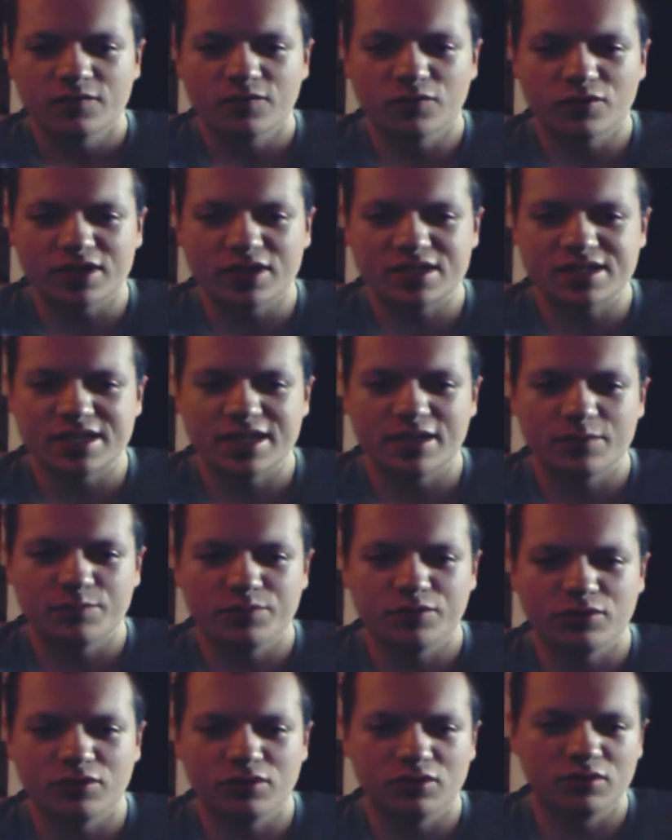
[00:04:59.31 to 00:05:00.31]
For
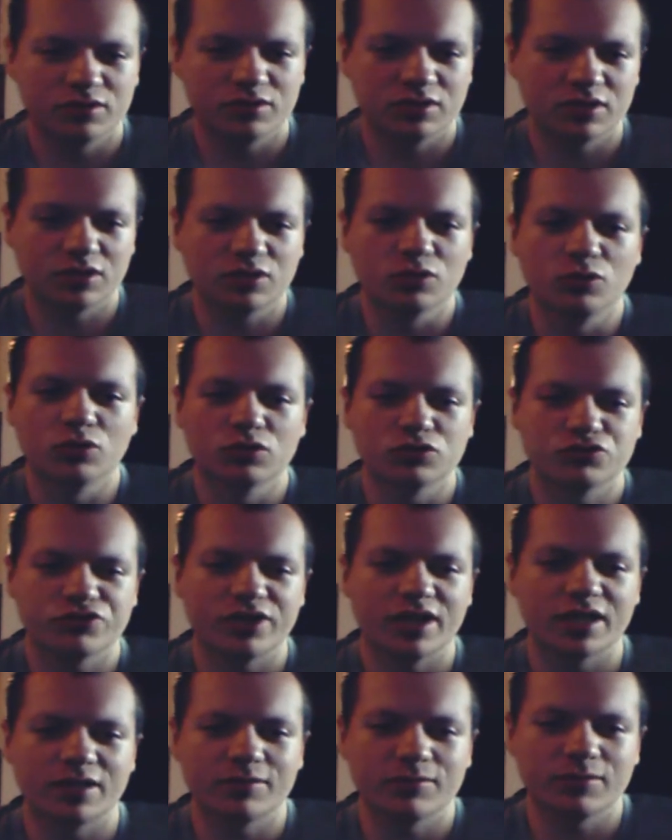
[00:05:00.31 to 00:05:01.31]
example, the gold
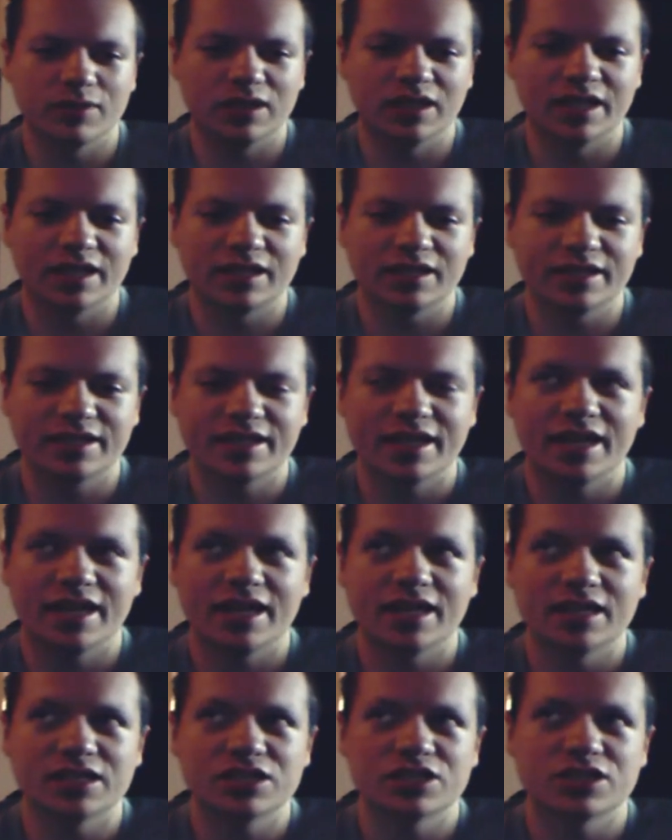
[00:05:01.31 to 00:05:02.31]
dragon will likely
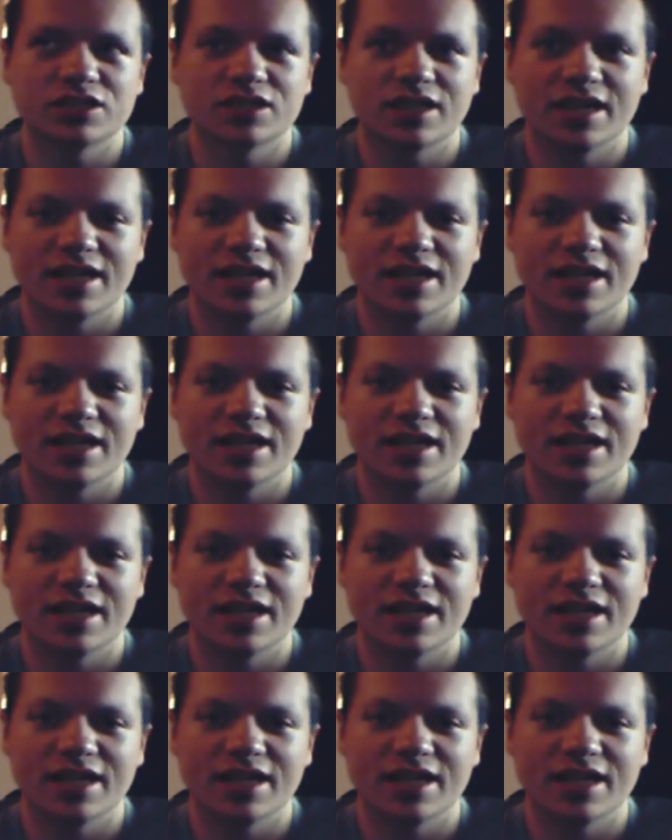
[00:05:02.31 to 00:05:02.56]
cast